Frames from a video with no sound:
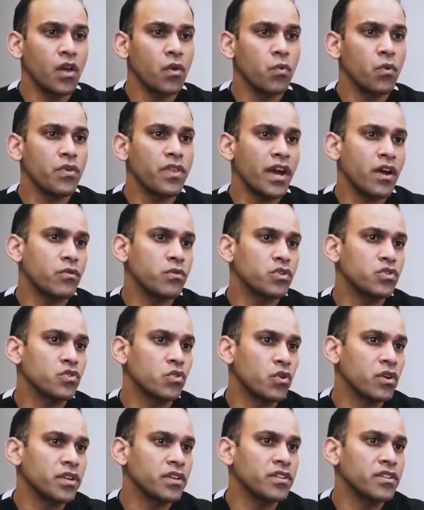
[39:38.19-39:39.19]
without
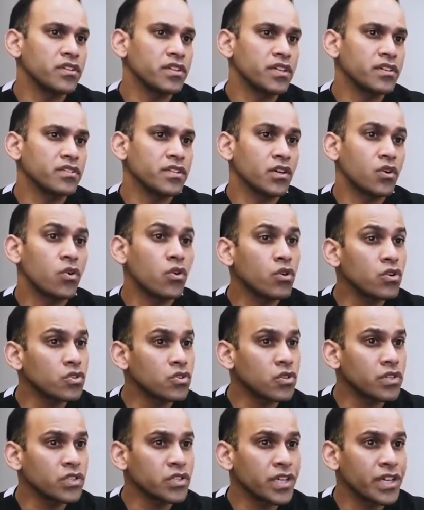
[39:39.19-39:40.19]
resorting to things like
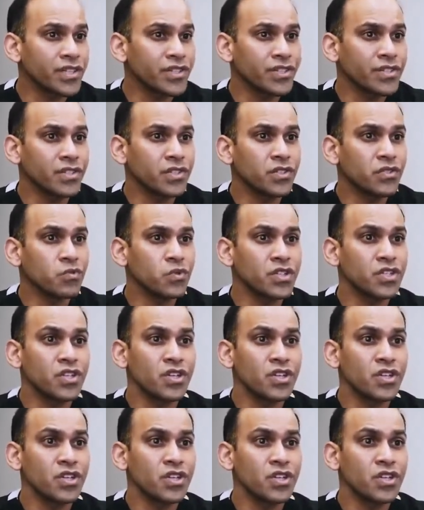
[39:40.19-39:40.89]
cortisone injections,